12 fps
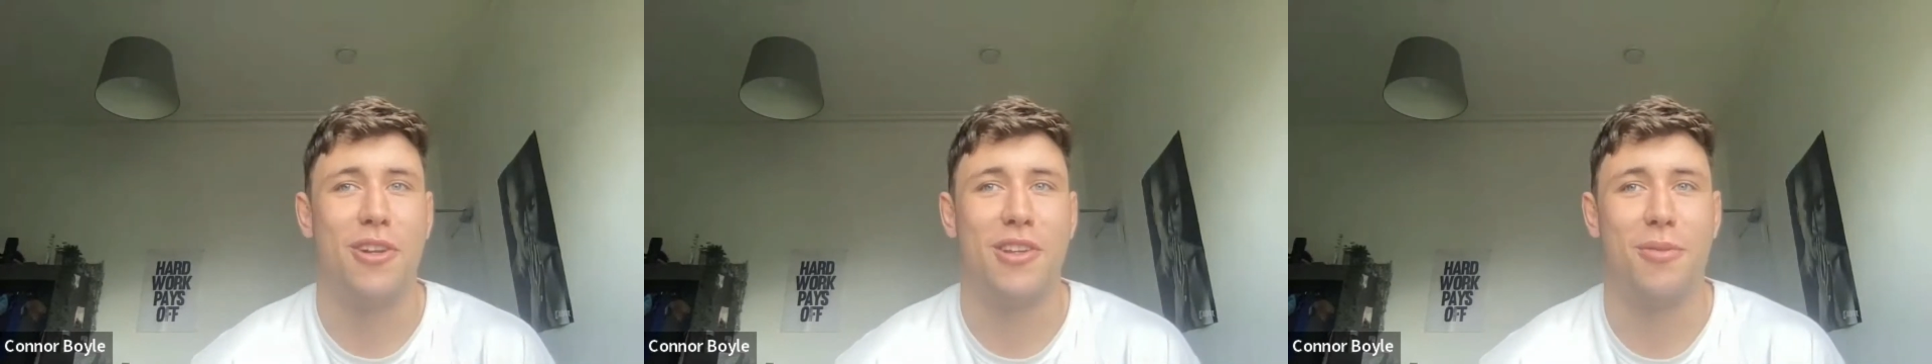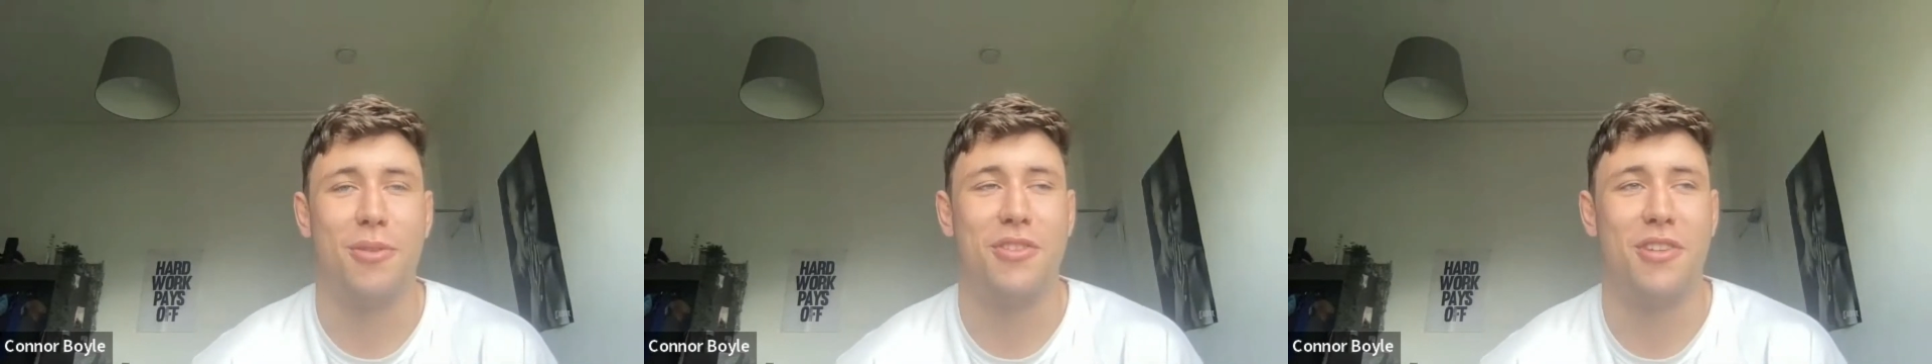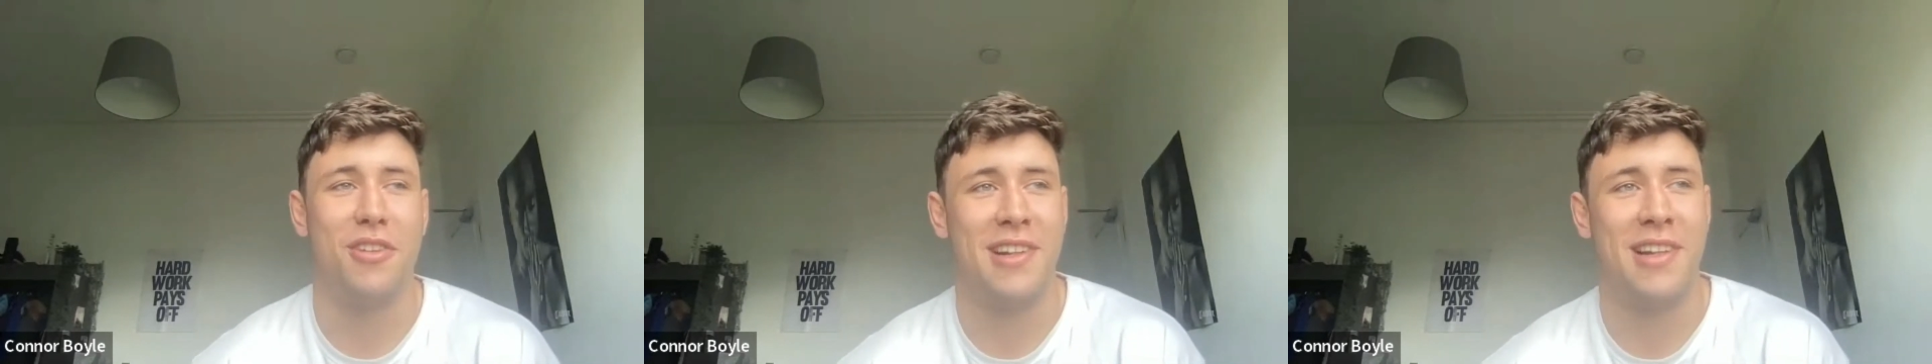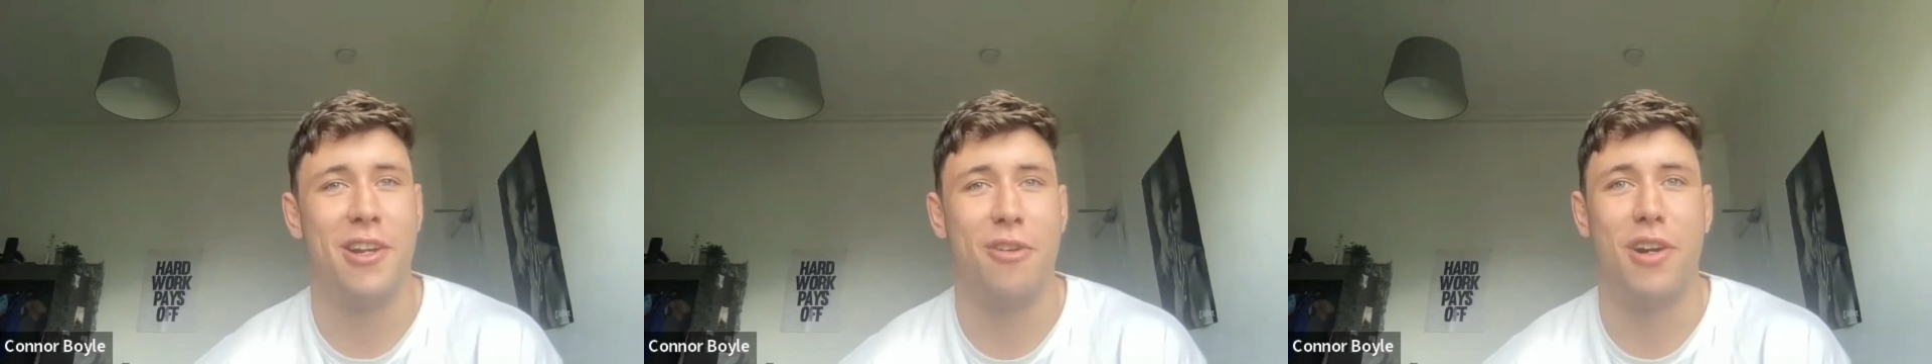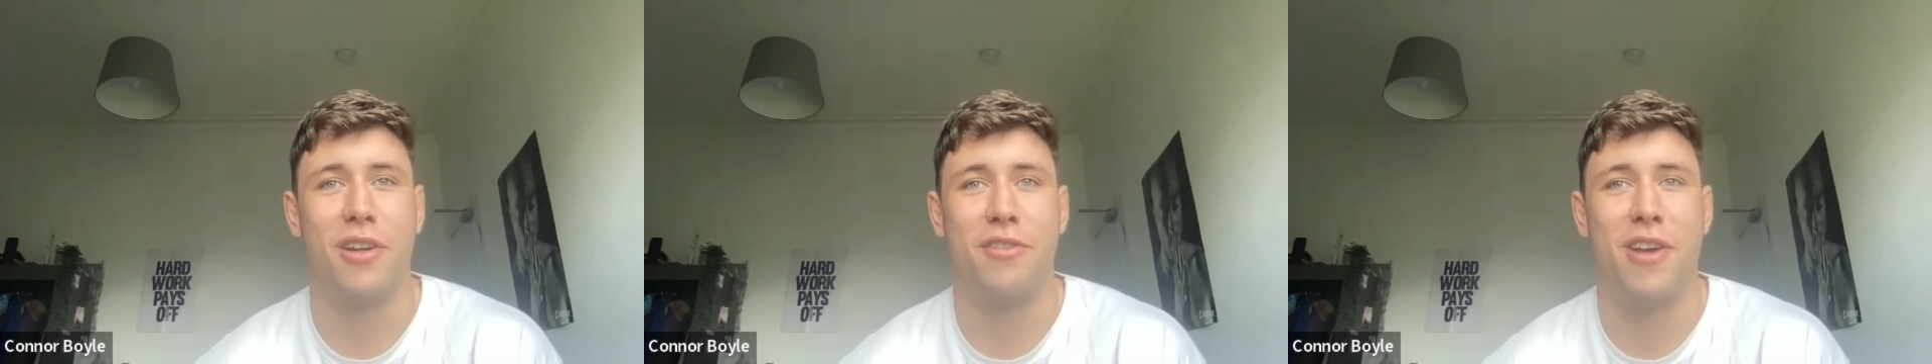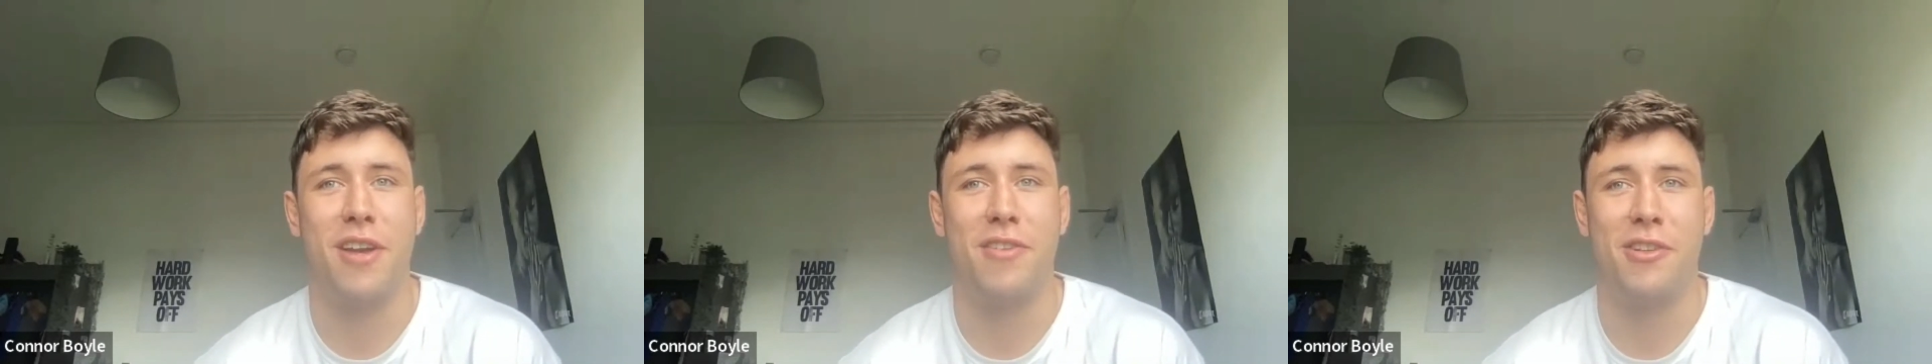because it was just clear rucks
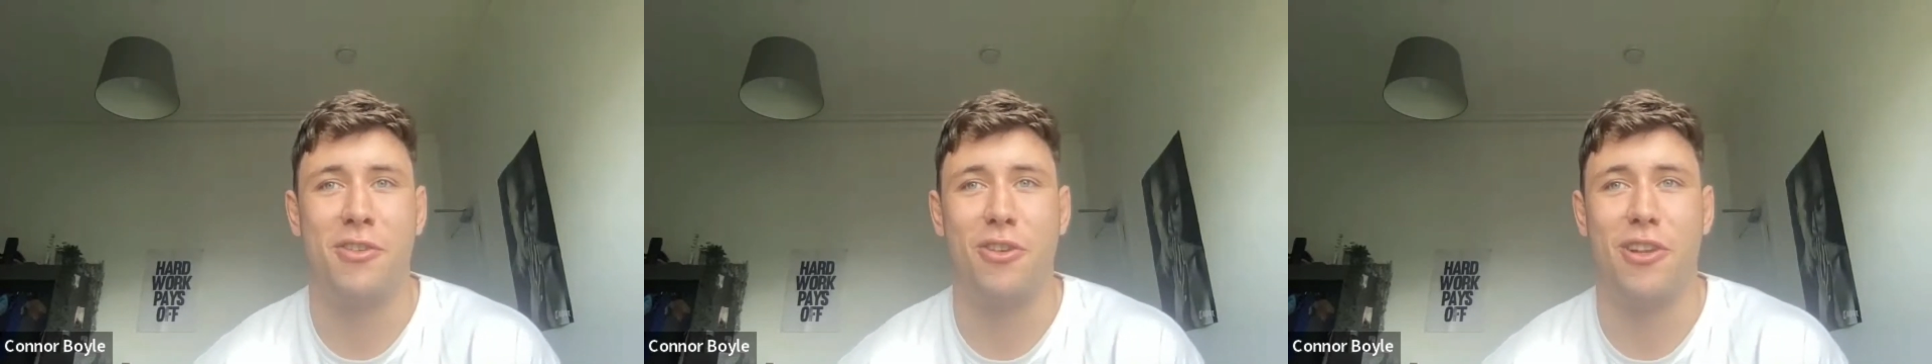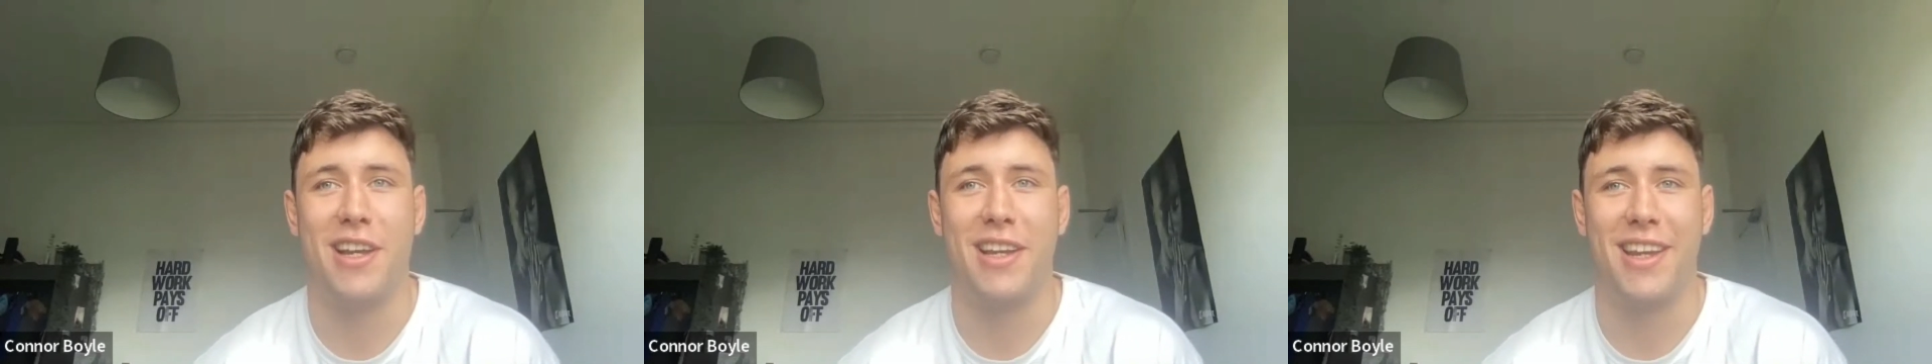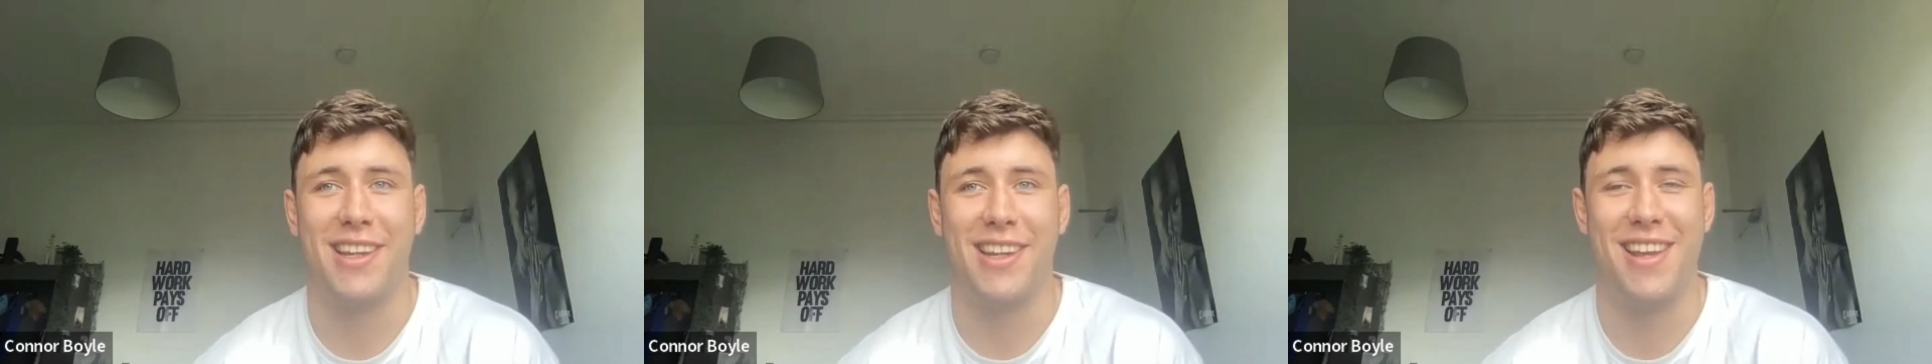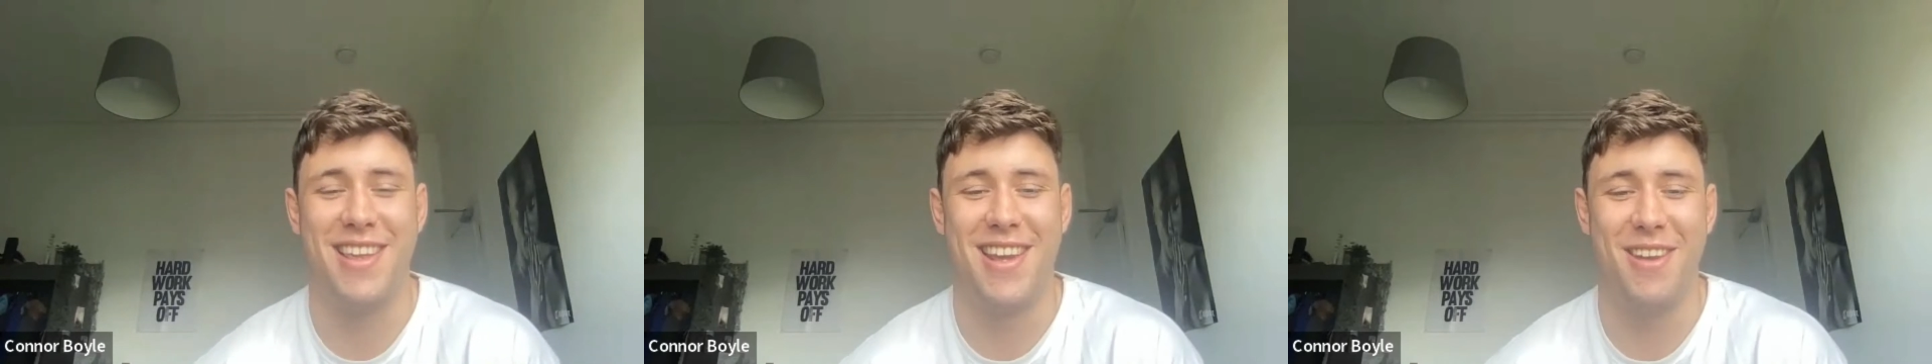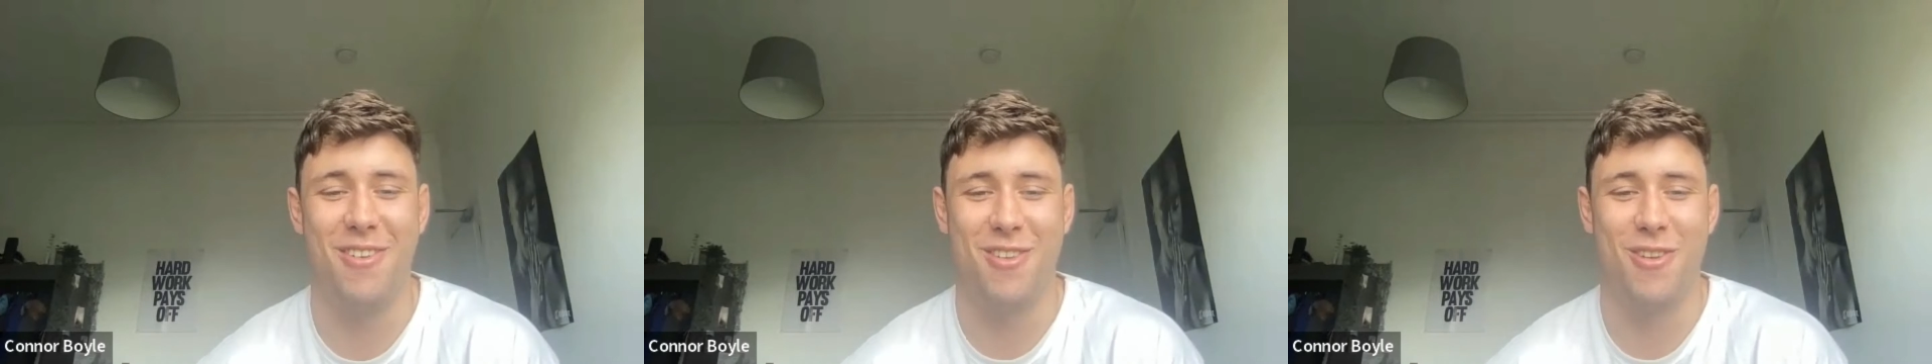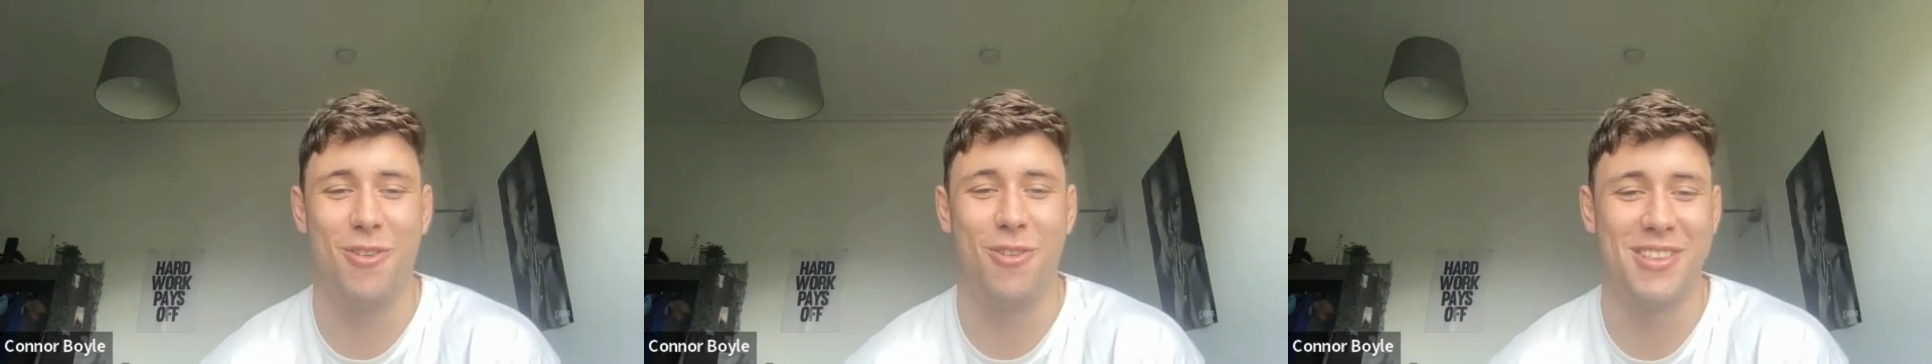for Henry Tuolangi because he
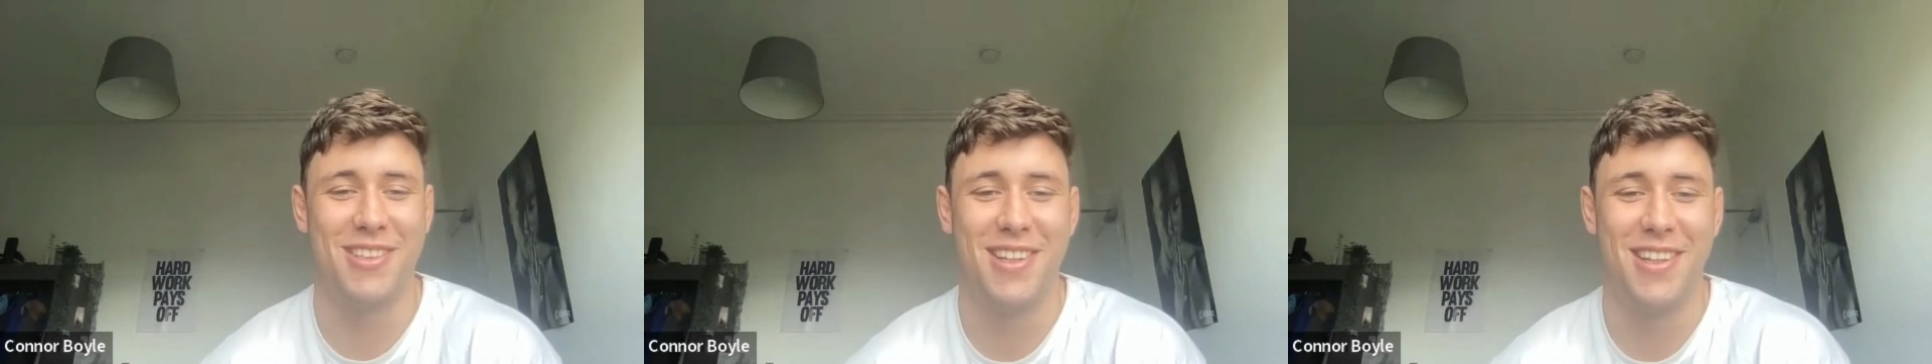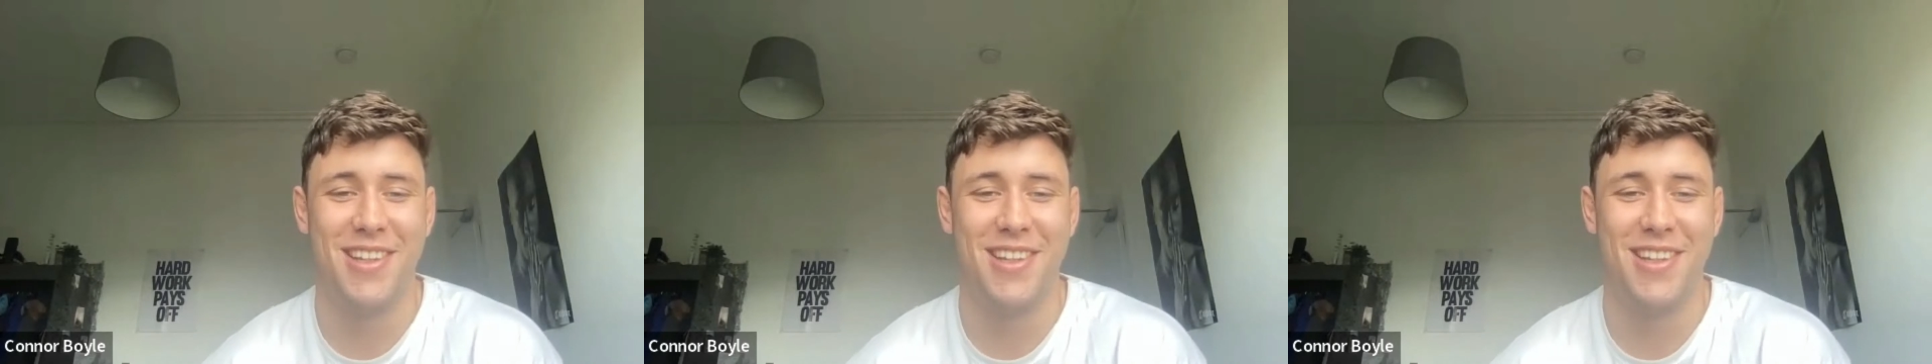was always